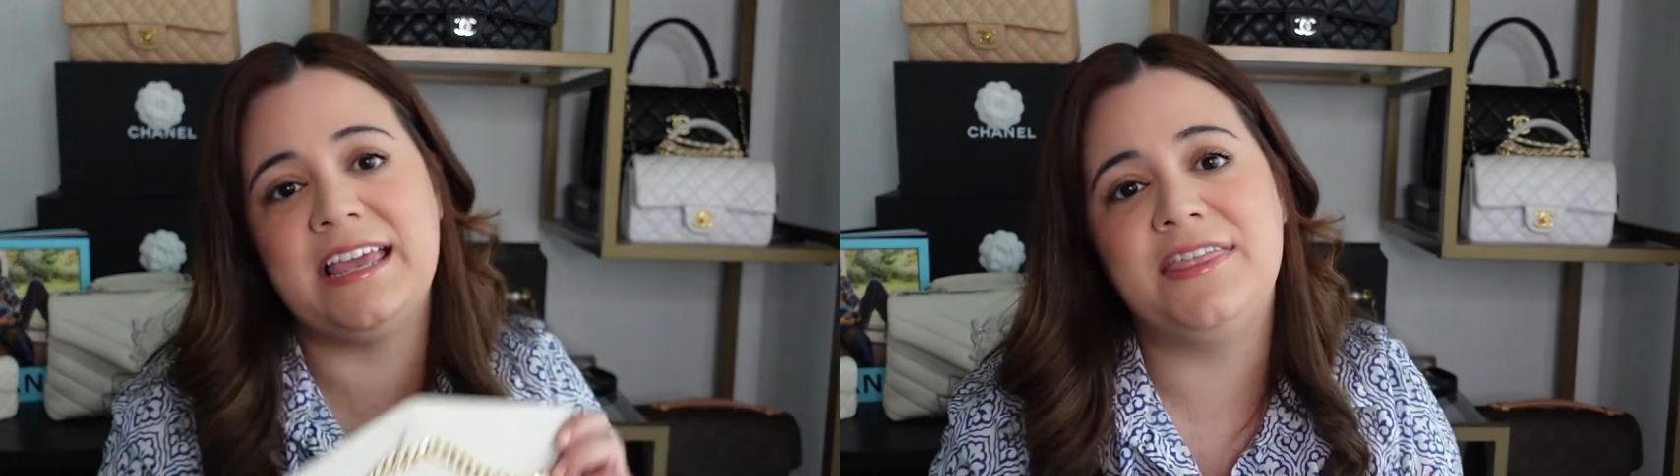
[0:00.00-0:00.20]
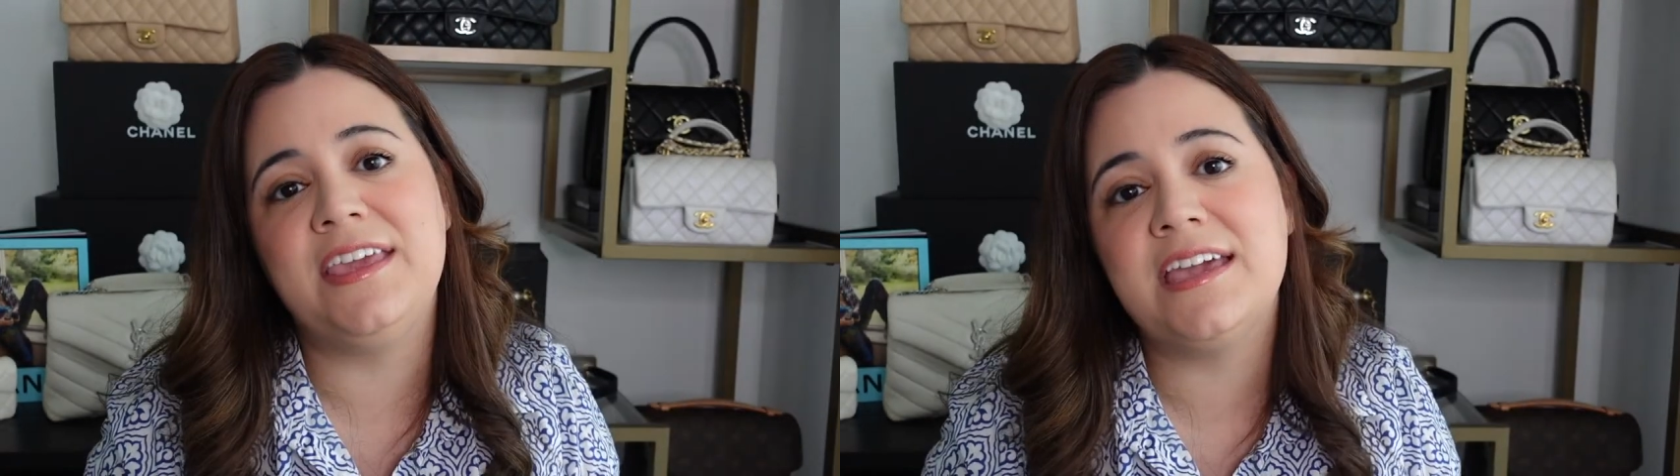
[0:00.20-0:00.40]
I
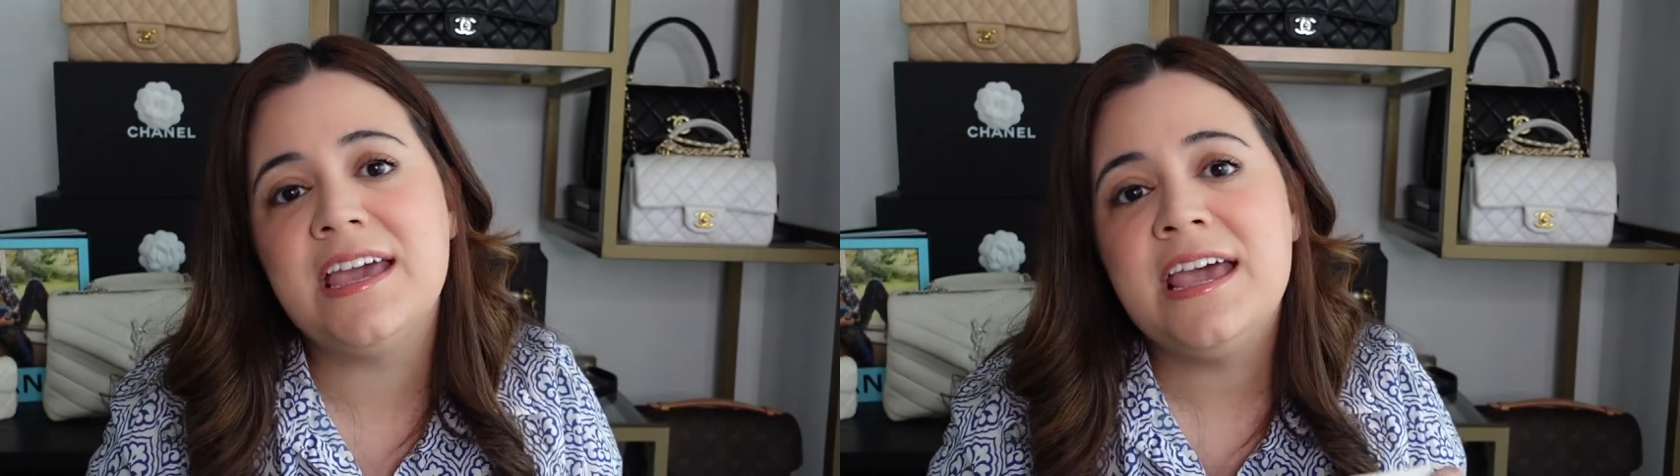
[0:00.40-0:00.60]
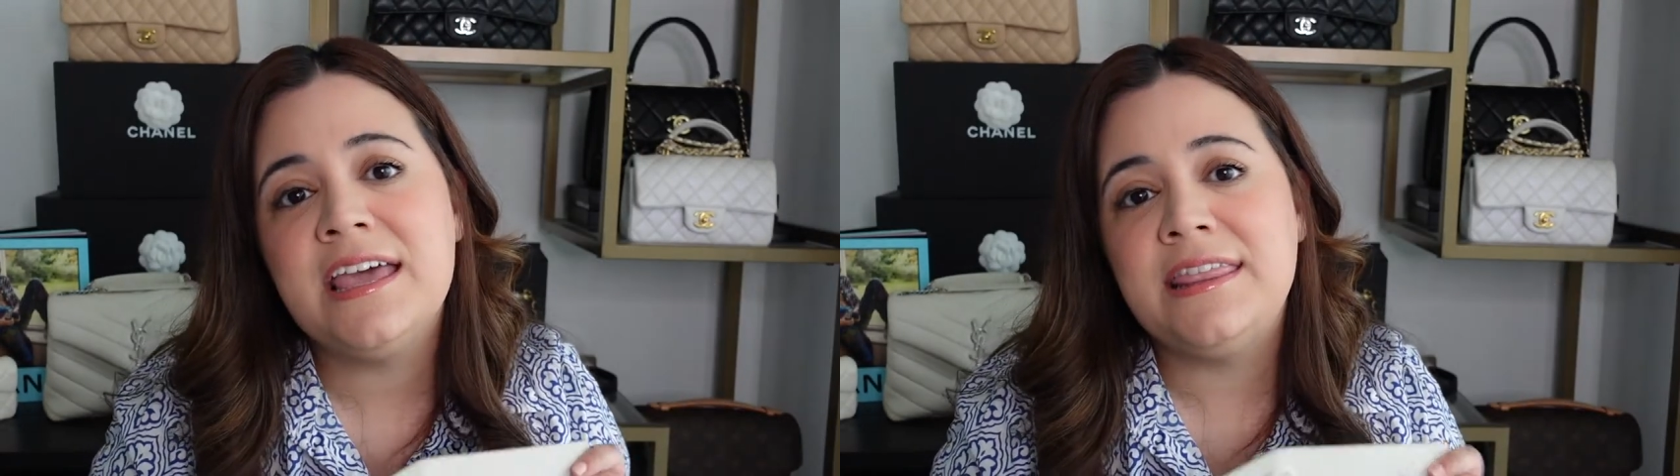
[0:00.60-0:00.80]
think
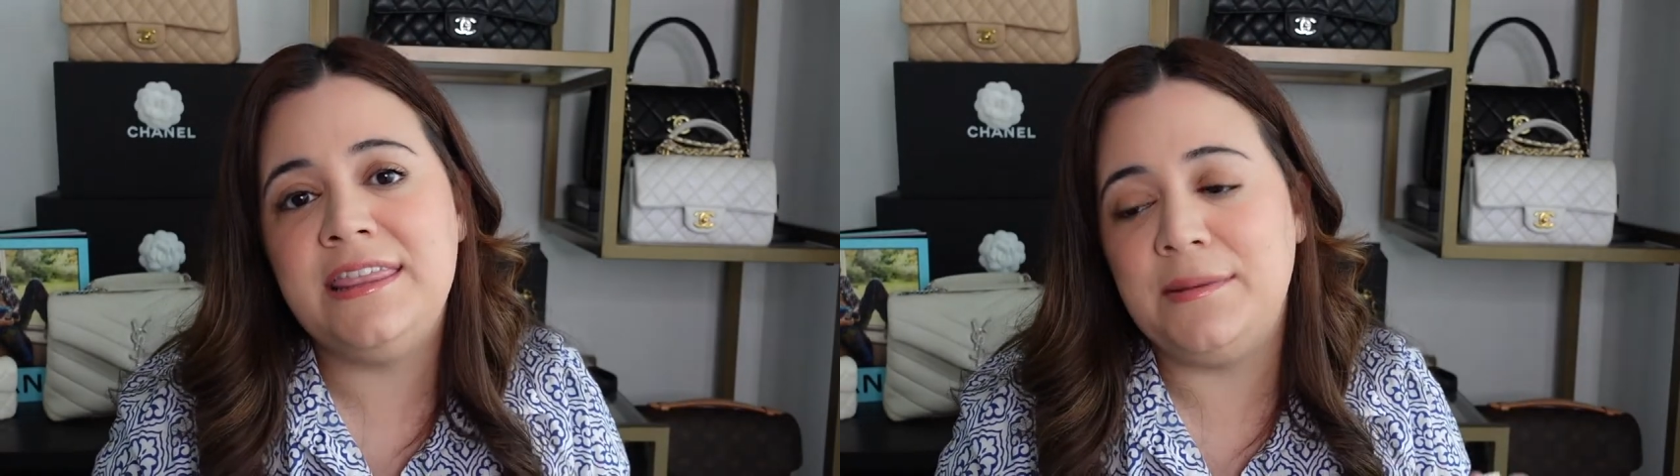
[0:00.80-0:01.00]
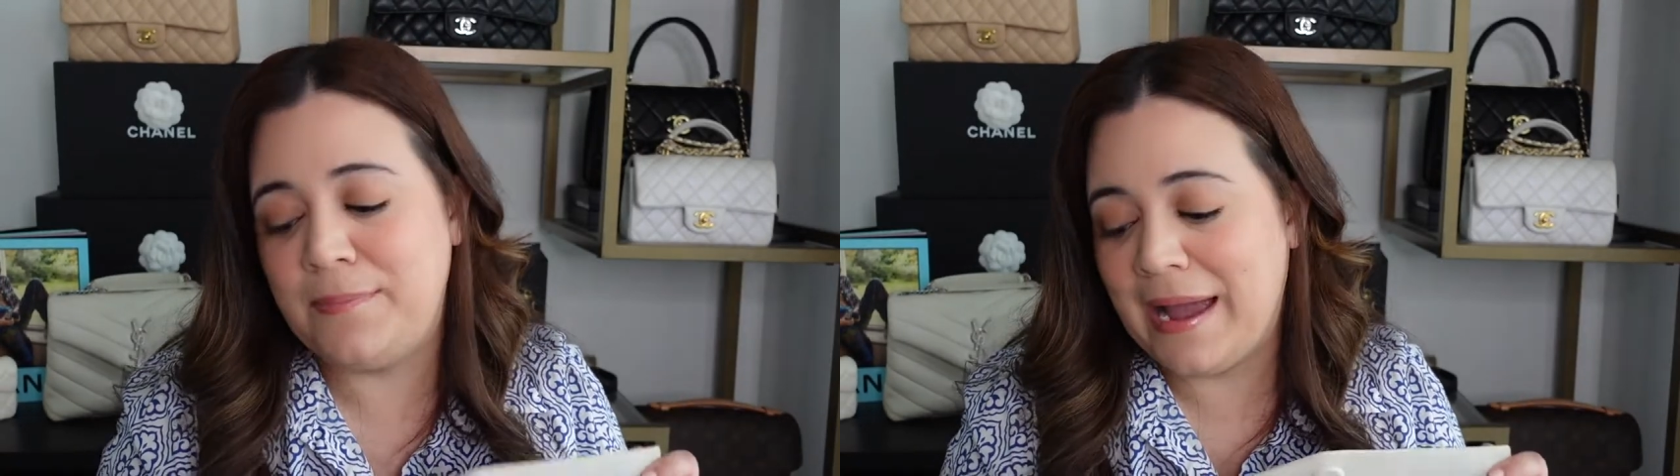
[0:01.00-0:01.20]

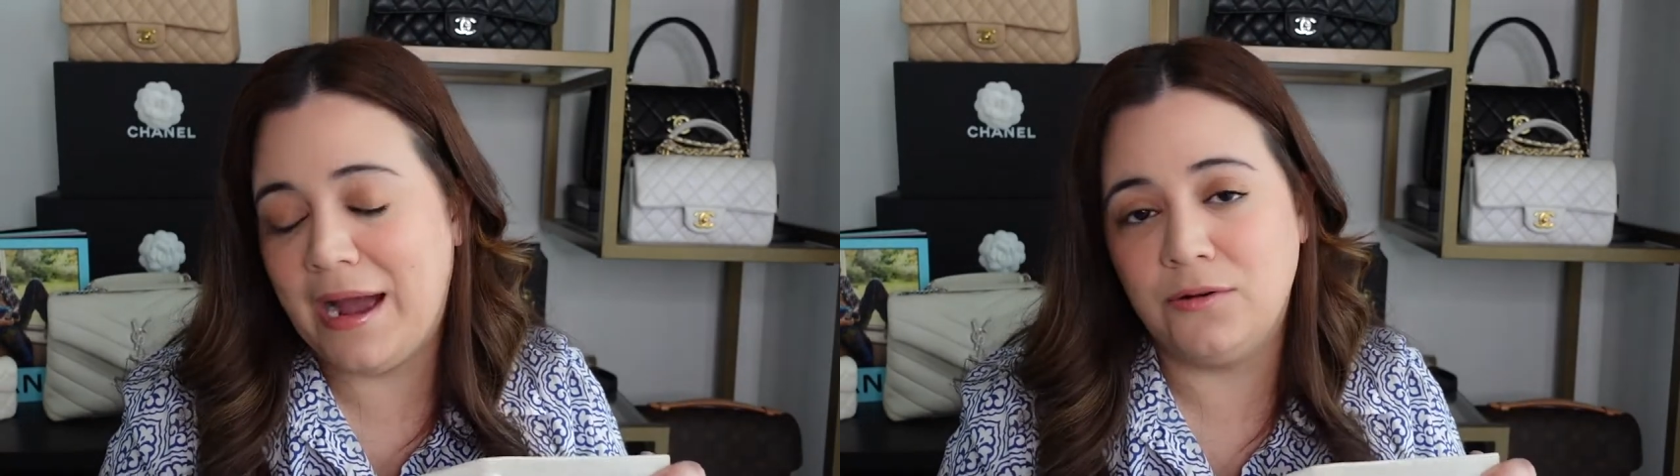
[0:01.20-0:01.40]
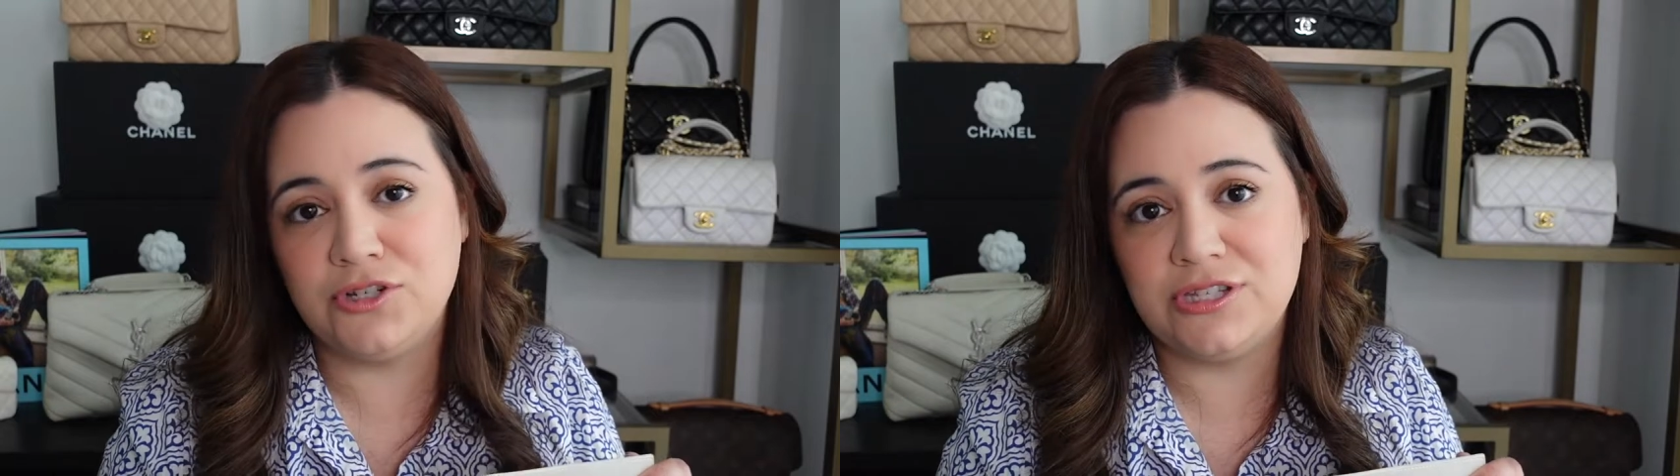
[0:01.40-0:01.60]
the
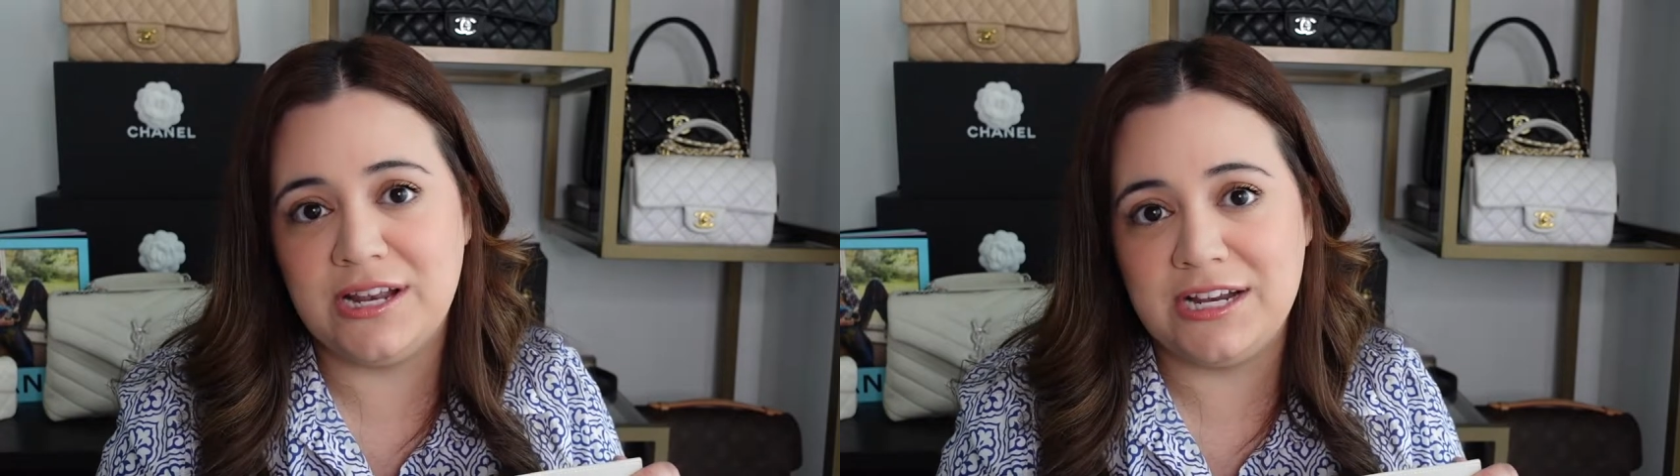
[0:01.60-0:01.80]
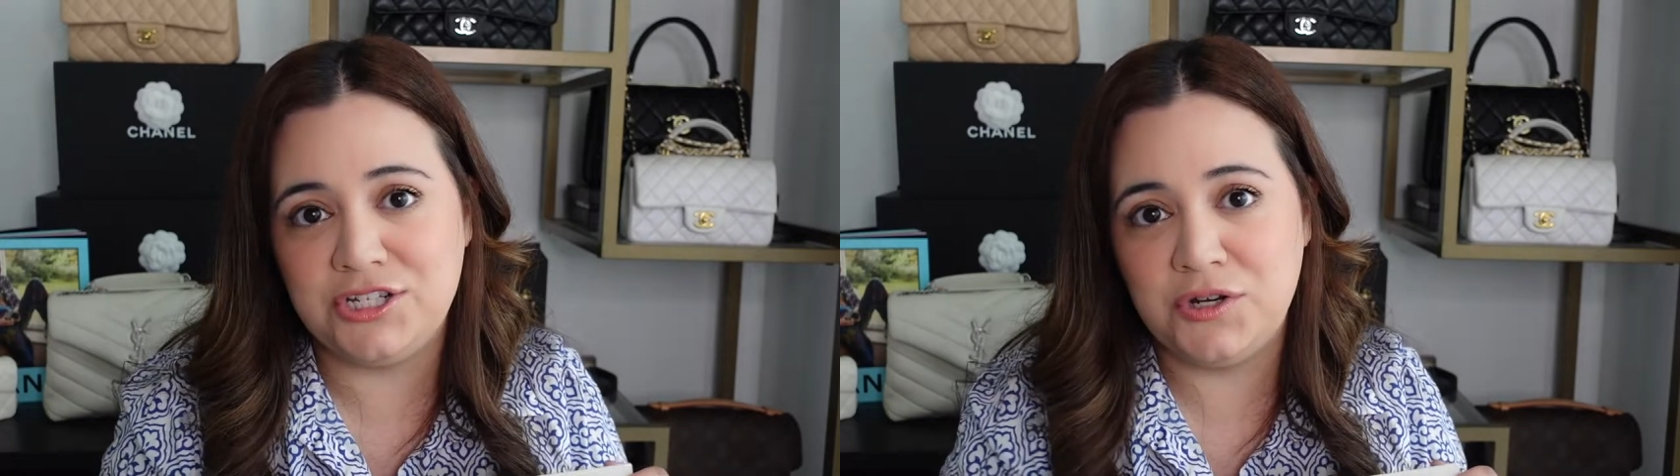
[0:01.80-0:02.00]
pouch
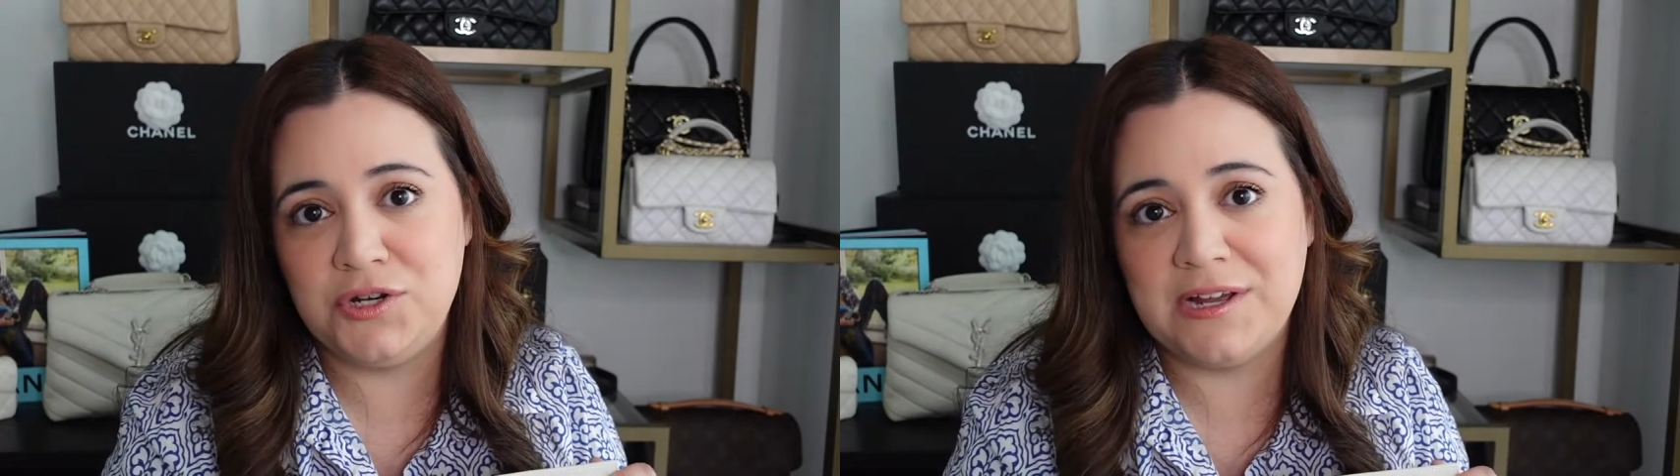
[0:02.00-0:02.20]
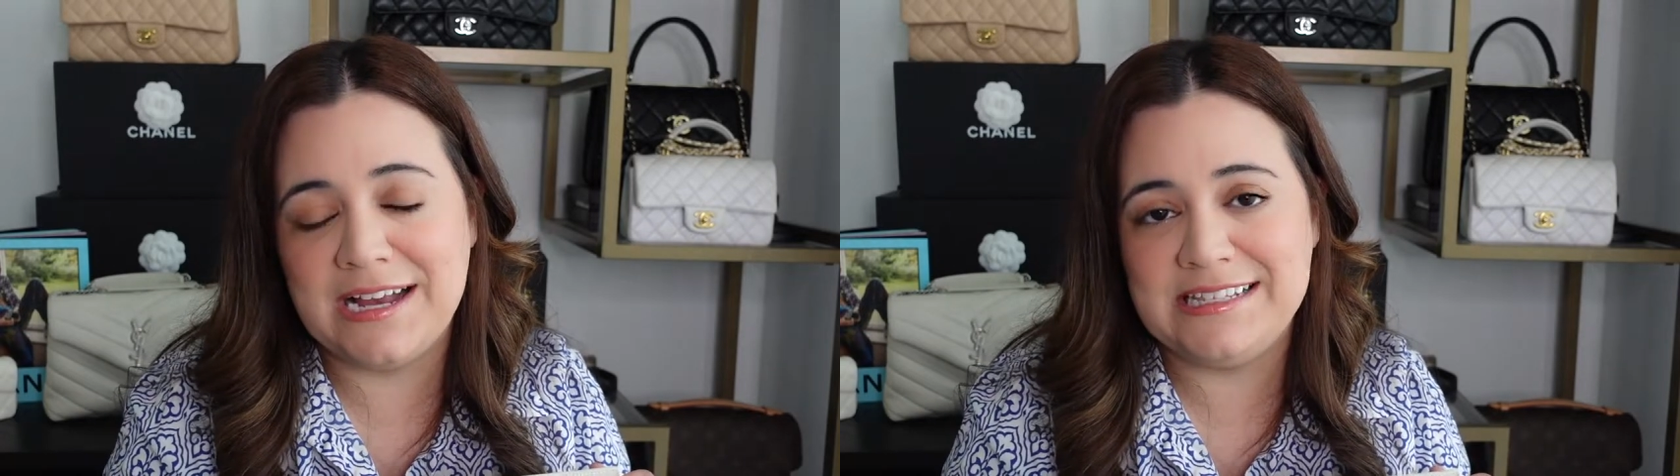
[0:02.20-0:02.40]
that I showed
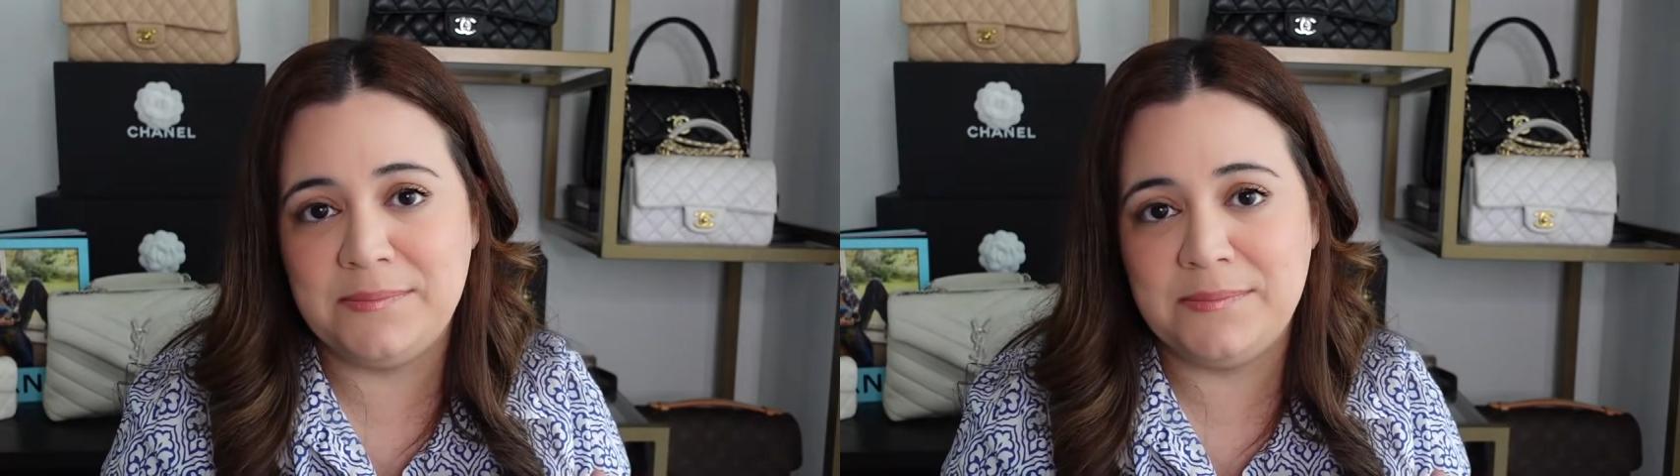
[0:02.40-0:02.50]
you guys,